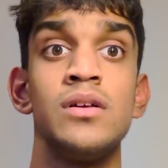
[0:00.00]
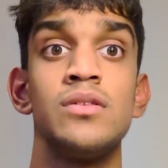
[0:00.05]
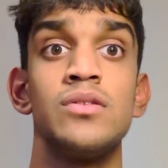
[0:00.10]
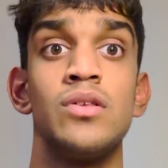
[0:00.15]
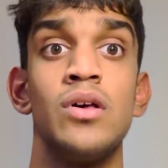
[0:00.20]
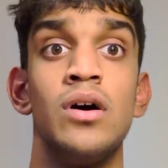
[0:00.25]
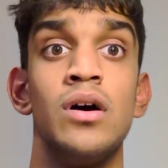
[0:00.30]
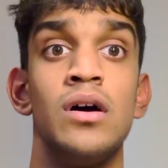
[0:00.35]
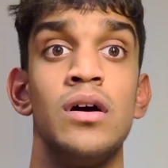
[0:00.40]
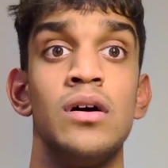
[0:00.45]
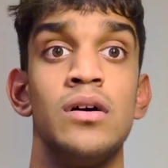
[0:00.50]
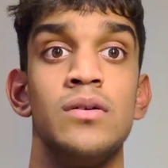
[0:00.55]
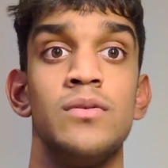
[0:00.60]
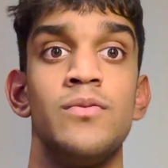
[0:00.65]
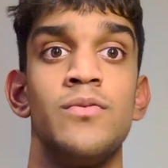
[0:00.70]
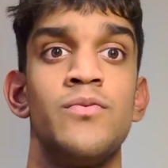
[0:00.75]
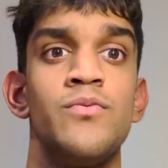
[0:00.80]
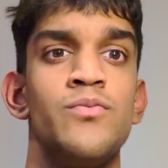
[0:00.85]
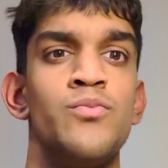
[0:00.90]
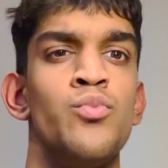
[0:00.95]

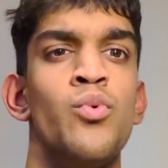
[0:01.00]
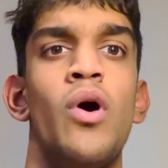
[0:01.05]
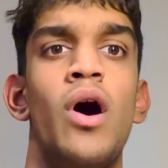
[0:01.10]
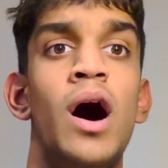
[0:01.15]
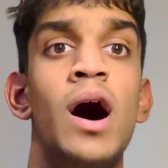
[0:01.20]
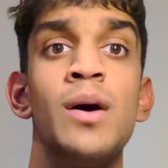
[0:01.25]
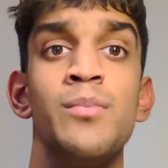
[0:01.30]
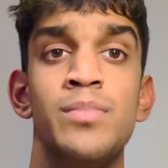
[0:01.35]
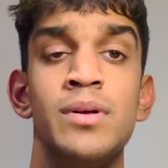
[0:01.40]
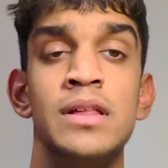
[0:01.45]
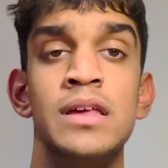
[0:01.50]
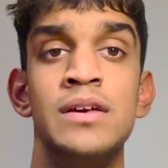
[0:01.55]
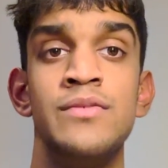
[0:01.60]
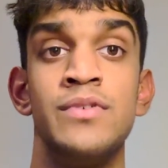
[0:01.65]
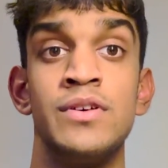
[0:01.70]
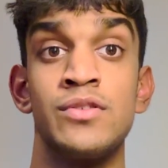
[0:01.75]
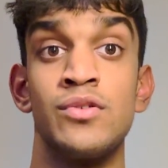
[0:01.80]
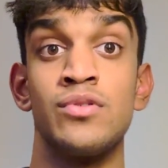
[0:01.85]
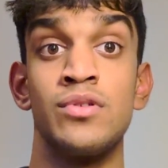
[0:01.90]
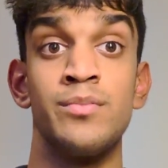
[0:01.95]
what I believe
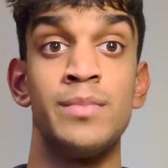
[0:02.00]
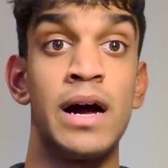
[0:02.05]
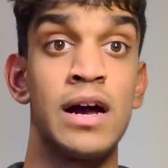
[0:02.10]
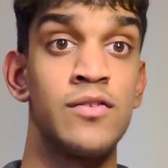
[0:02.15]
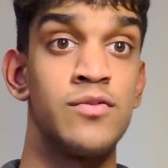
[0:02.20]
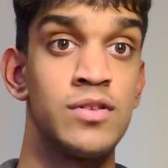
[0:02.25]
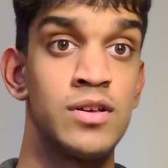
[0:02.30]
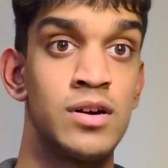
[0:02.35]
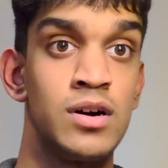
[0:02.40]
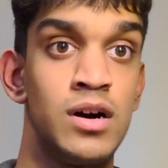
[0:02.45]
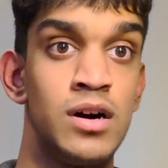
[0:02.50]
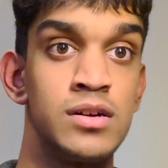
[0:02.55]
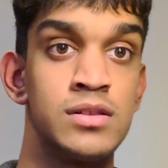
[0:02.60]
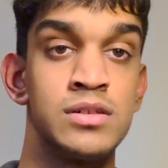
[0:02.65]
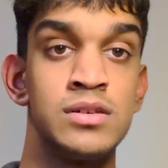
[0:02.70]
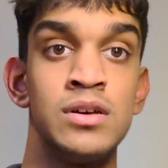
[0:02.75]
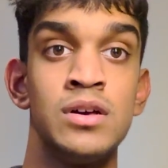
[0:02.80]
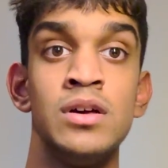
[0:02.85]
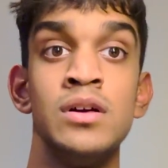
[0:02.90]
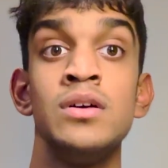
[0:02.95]
is on the back of the card.
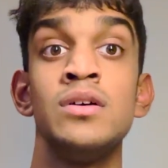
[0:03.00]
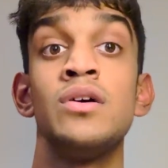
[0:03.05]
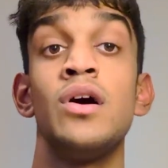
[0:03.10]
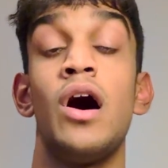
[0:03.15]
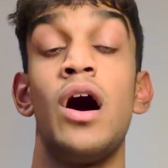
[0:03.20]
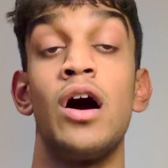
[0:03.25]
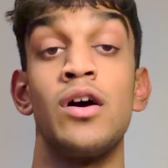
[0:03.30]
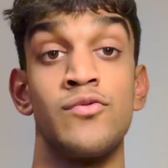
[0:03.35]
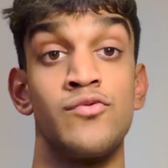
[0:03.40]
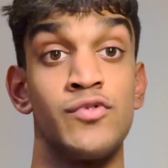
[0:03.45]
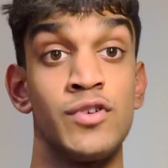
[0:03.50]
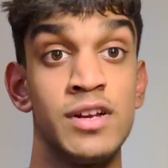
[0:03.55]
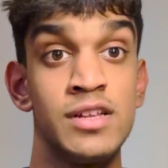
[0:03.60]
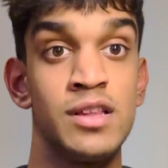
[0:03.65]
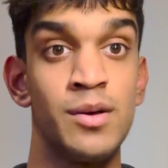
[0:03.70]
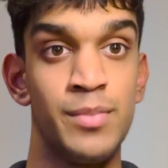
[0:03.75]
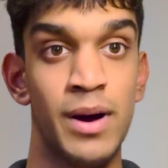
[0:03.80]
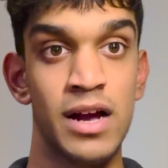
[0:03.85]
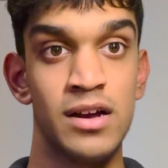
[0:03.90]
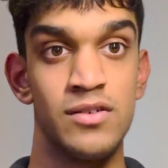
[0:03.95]
I read the
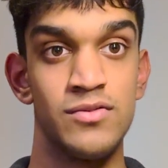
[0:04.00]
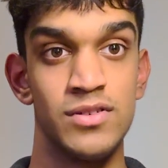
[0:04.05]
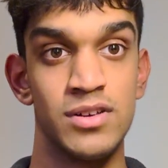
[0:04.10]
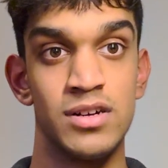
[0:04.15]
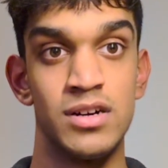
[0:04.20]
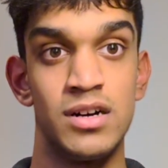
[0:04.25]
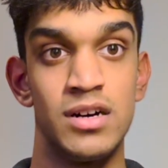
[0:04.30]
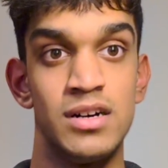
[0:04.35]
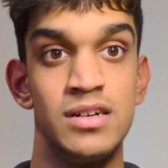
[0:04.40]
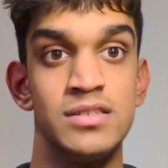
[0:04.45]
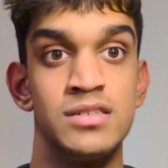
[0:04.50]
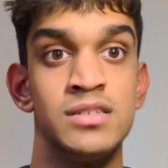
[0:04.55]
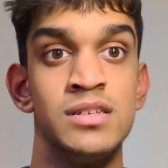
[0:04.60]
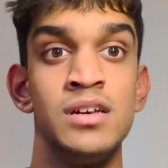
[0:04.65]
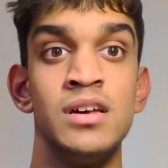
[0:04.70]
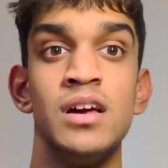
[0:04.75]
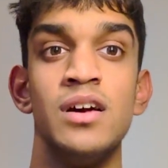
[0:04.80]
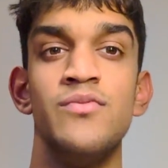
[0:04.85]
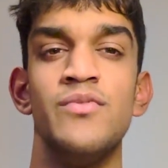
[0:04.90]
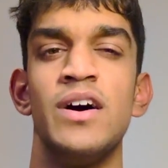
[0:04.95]
back of the card,
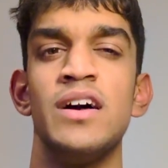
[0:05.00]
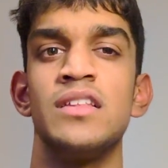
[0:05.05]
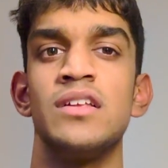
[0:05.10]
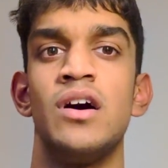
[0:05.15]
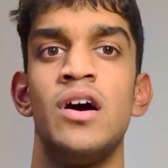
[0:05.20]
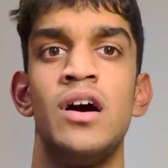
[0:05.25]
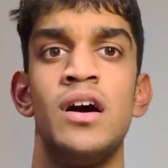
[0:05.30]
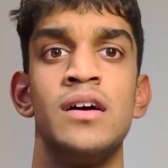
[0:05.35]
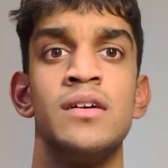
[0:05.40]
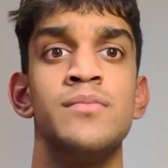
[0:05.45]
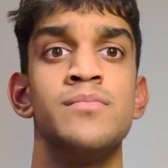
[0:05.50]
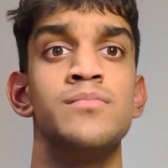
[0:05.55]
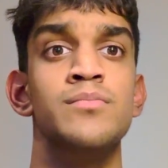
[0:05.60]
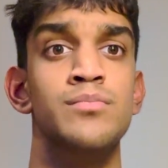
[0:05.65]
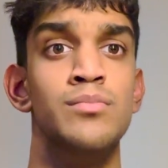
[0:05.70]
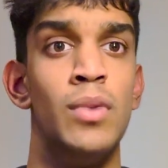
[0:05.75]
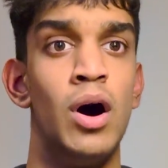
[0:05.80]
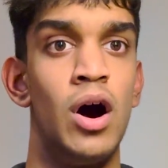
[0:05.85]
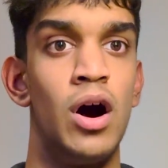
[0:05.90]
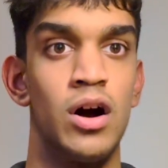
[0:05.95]
then I
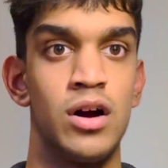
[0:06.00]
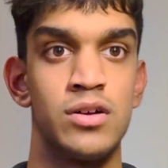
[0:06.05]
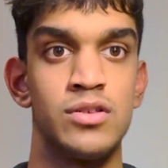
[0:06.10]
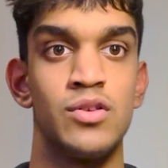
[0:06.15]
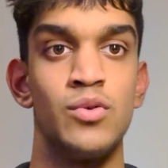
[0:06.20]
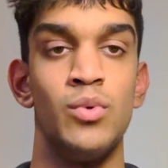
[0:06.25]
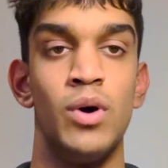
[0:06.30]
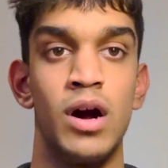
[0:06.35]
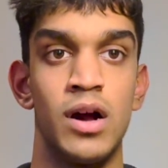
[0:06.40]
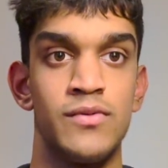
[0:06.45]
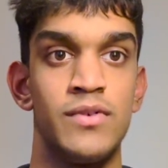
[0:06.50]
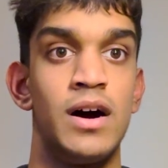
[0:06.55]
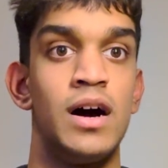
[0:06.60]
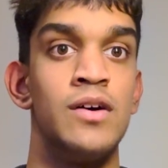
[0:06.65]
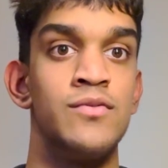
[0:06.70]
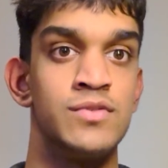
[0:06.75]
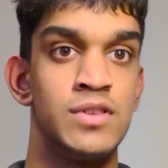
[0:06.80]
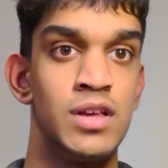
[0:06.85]
mark the work that I've